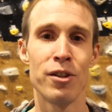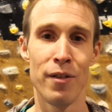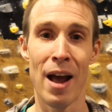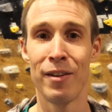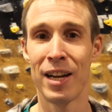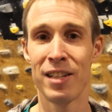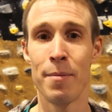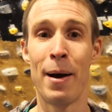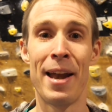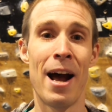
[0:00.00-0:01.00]
So if you haven't guessed it
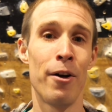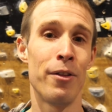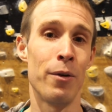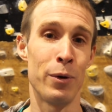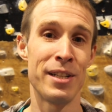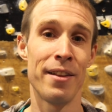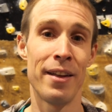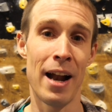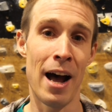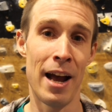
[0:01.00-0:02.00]
by now, the reason
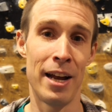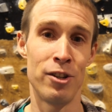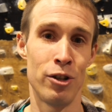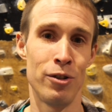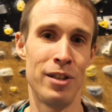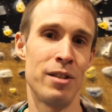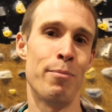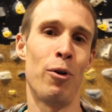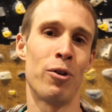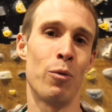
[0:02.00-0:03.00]
that I chose this
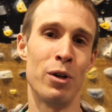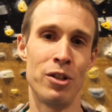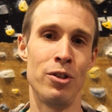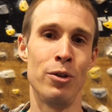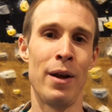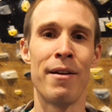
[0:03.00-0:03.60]
boulder was to